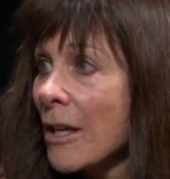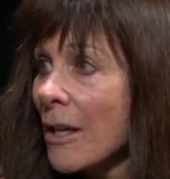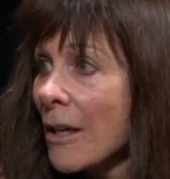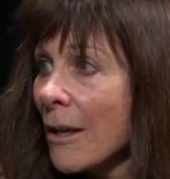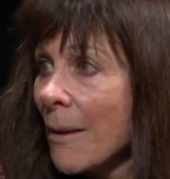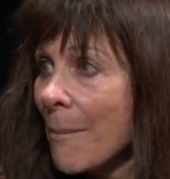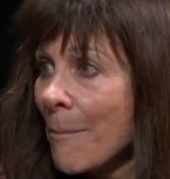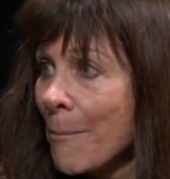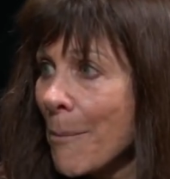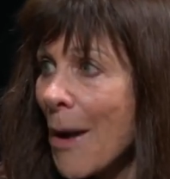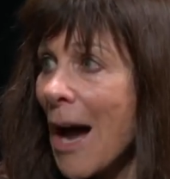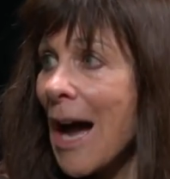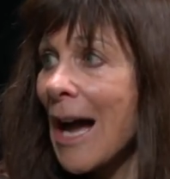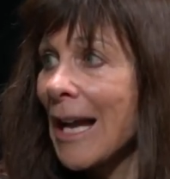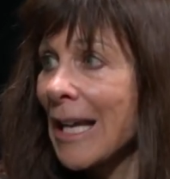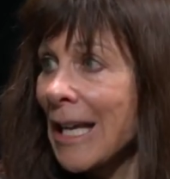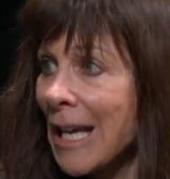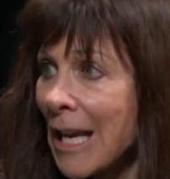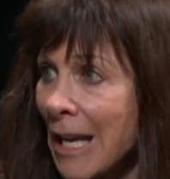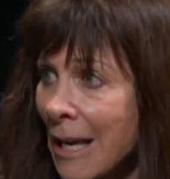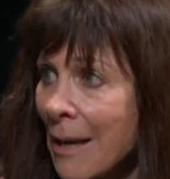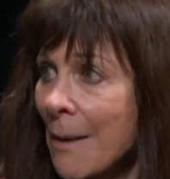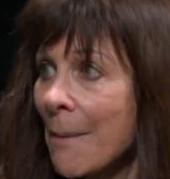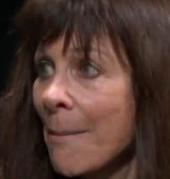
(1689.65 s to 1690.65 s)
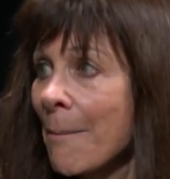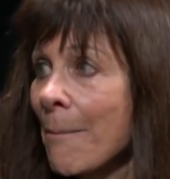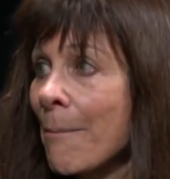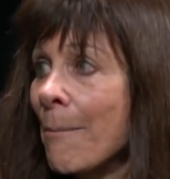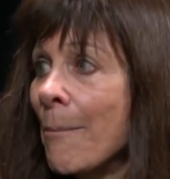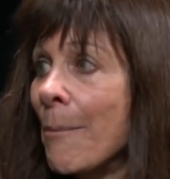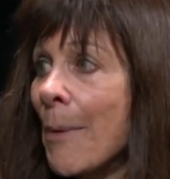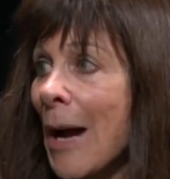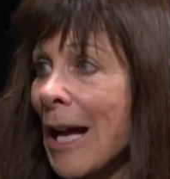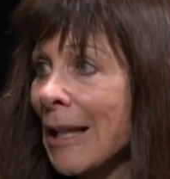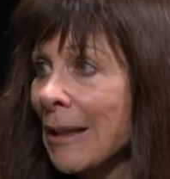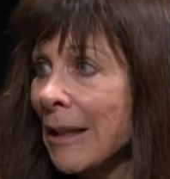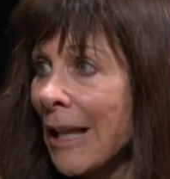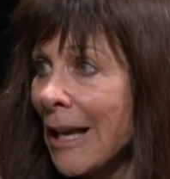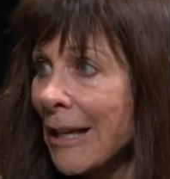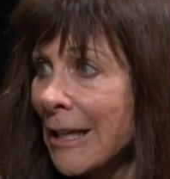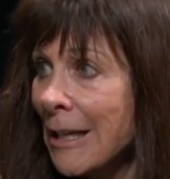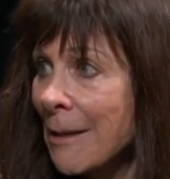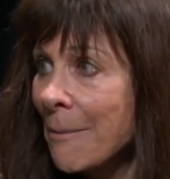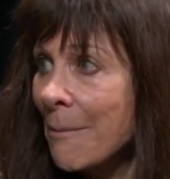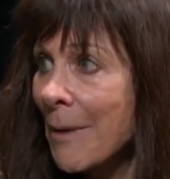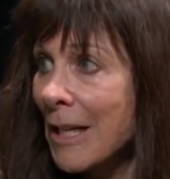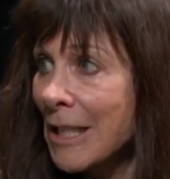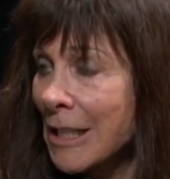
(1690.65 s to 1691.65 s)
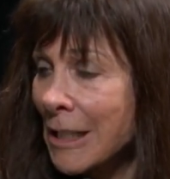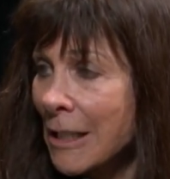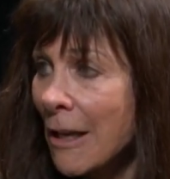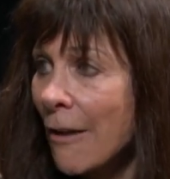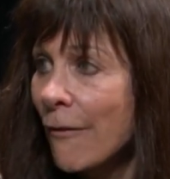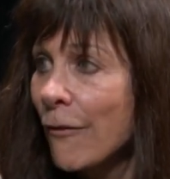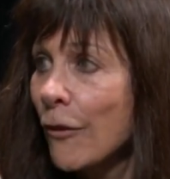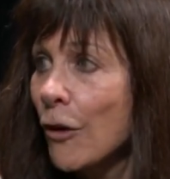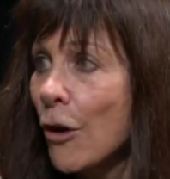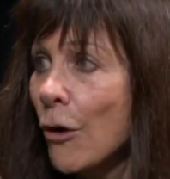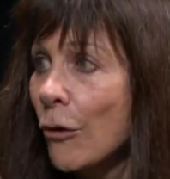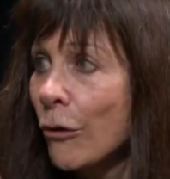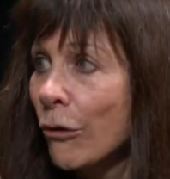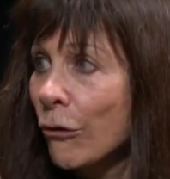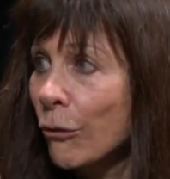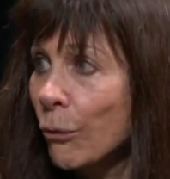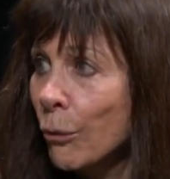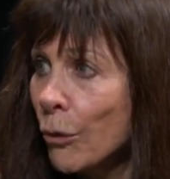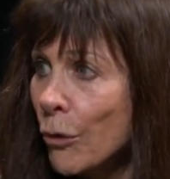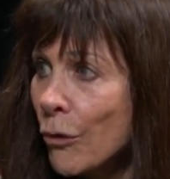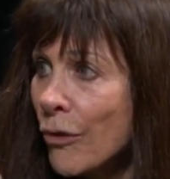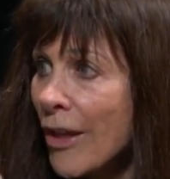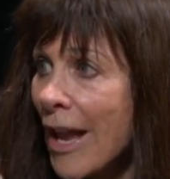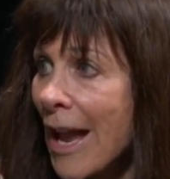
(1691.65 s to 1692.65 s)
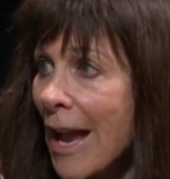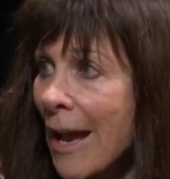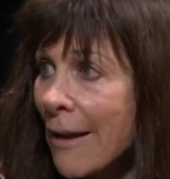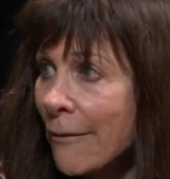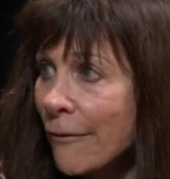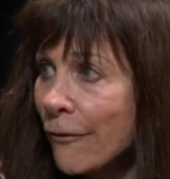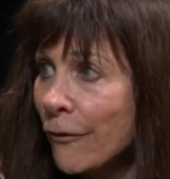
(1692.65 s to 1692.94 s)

by him by letting myself go through that